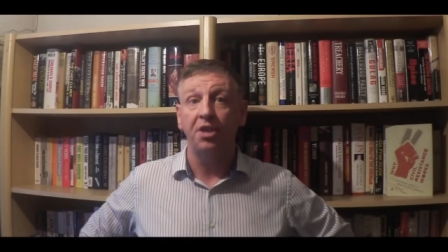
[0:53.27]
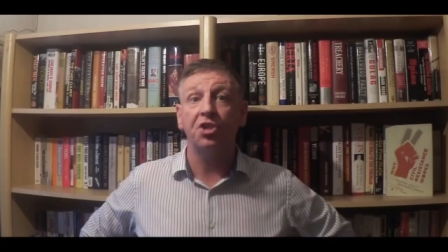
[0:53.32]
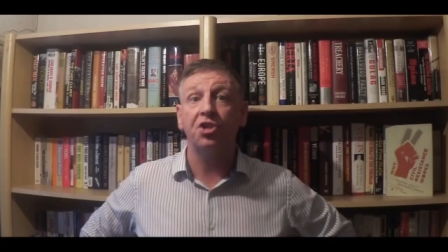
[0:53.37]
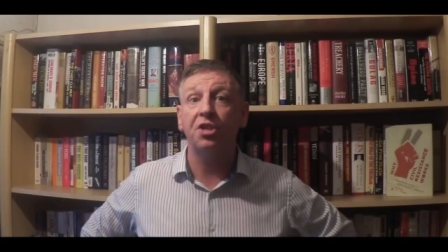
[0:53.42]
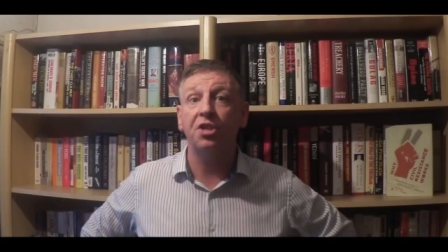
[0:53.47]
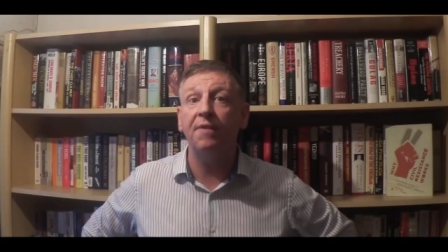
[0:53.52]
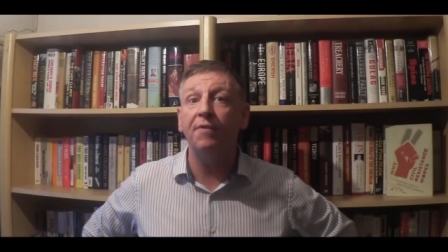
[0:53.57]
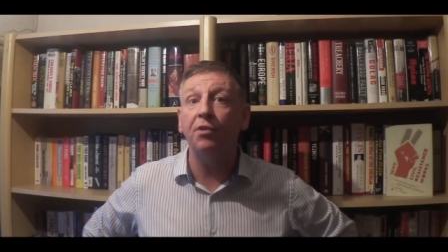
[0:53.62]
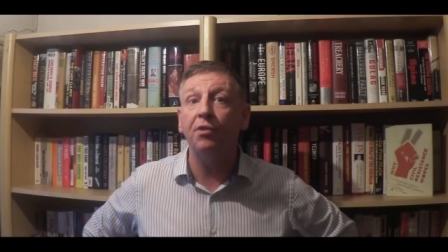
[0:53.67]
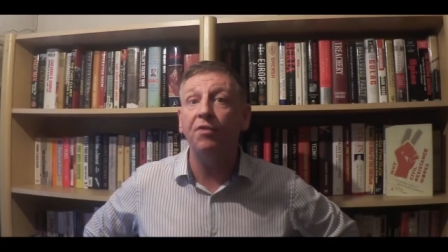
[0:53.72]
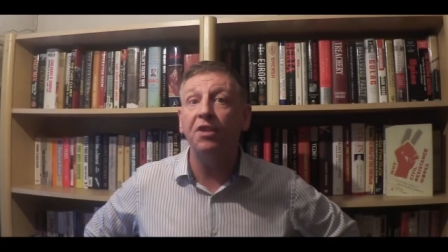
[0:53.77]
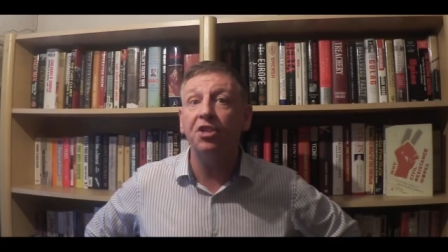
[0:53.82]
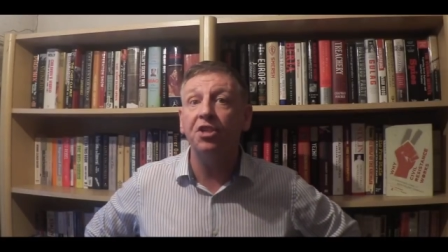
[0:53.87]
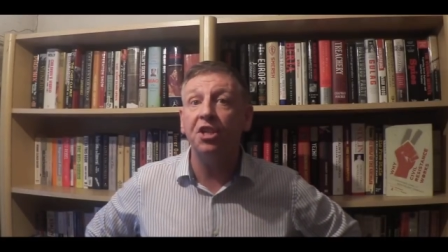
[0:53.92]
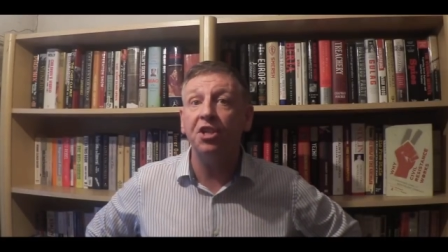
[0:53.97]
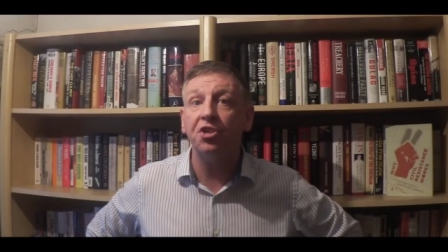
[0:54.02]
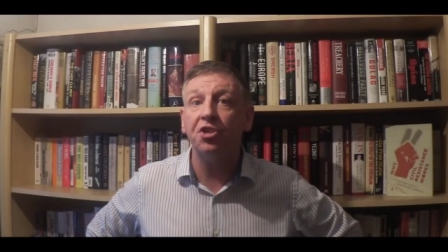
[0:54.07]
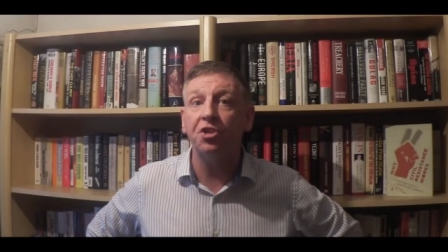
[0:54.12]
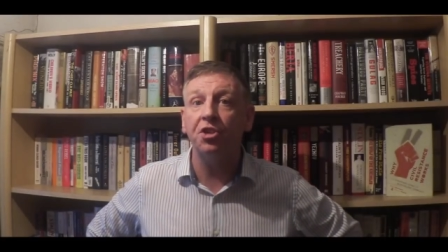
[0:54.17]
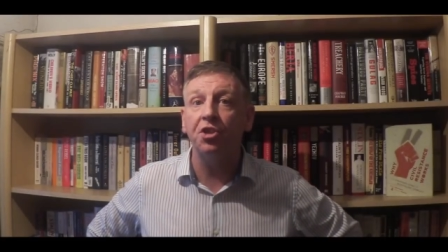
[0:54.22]
Civil
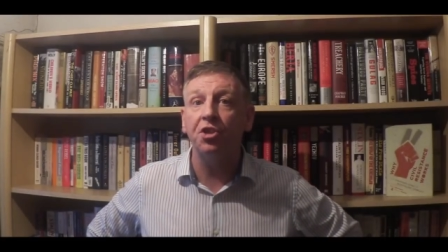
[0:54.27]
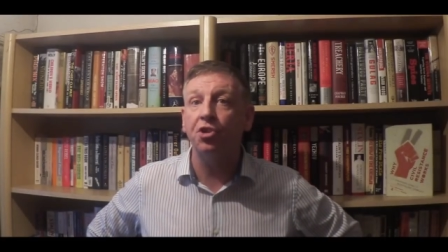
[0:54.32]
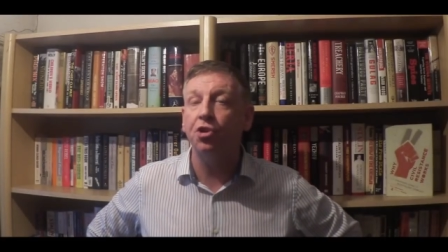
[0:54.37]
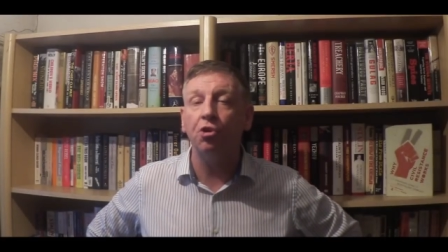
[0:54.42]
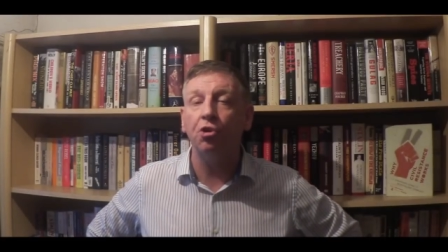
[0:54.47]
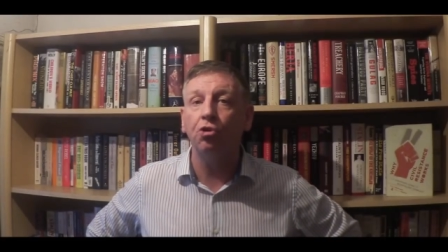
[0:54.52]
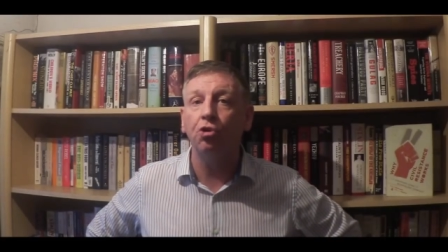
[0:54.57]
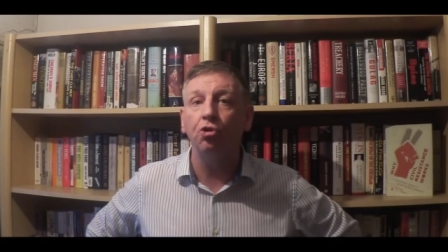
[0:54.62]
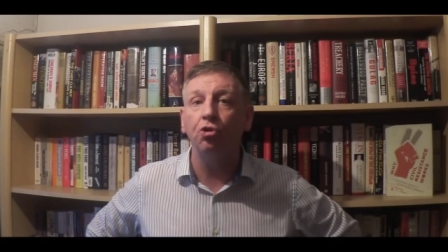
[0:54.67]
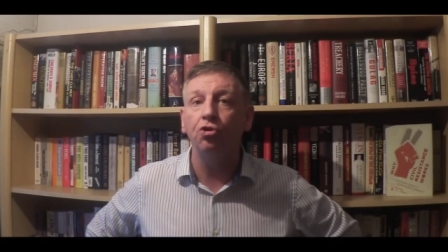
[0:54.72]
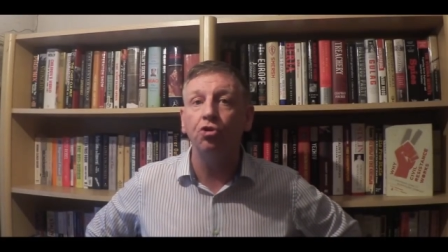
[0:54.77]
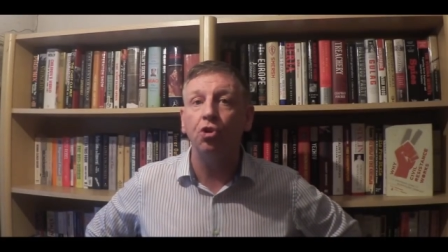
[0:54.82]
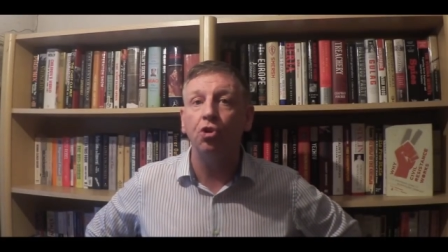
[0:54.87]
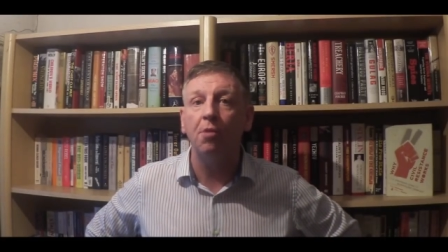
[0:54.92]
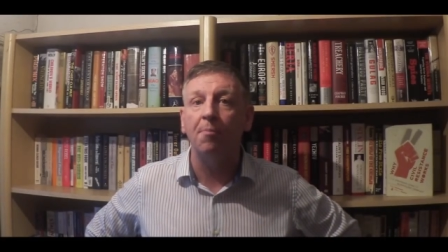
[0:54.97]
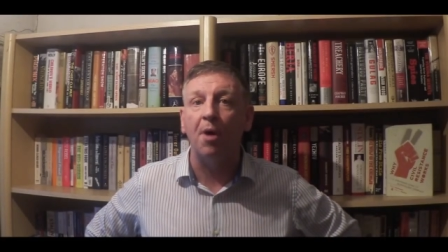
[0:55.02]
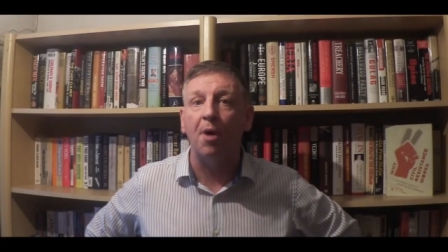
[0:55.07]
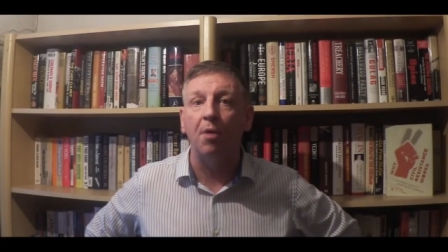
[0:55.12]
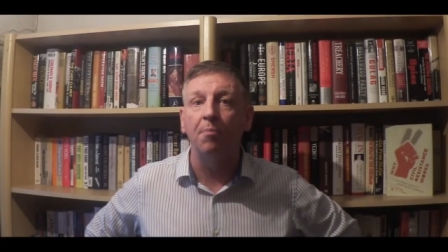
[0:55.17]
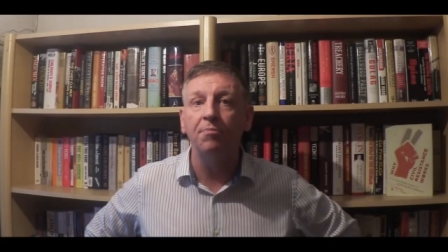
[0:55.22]
resistance, not guns
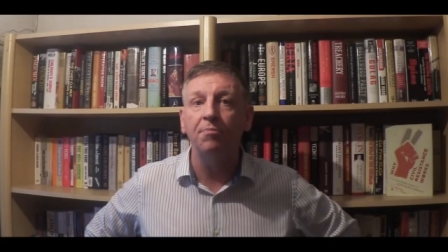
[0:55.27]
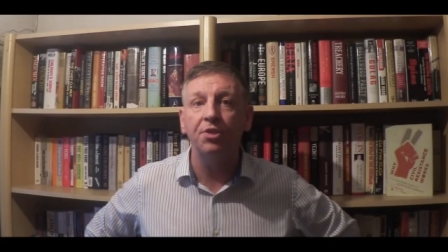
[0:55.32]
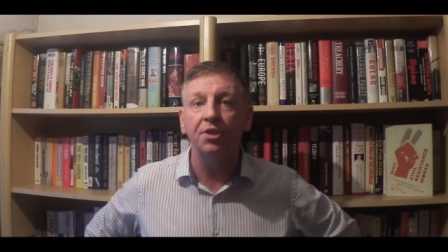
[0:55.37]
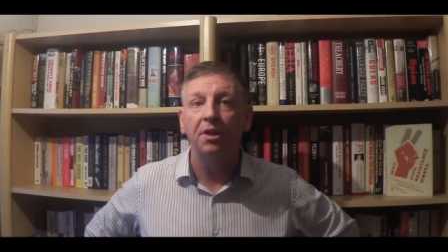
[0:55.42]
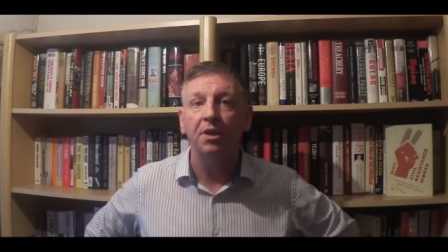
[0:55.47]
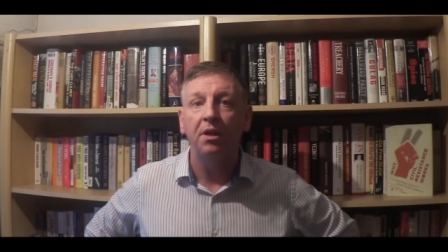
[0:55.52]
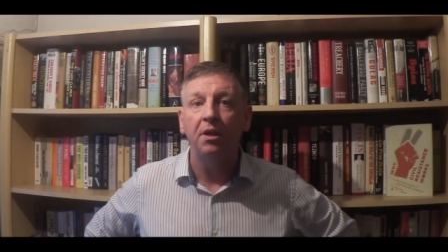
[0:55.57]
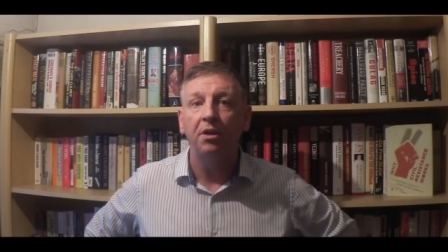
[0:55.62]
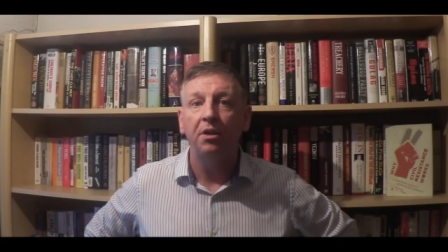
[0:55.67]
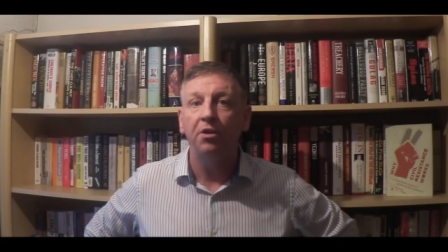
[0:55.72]
or bombs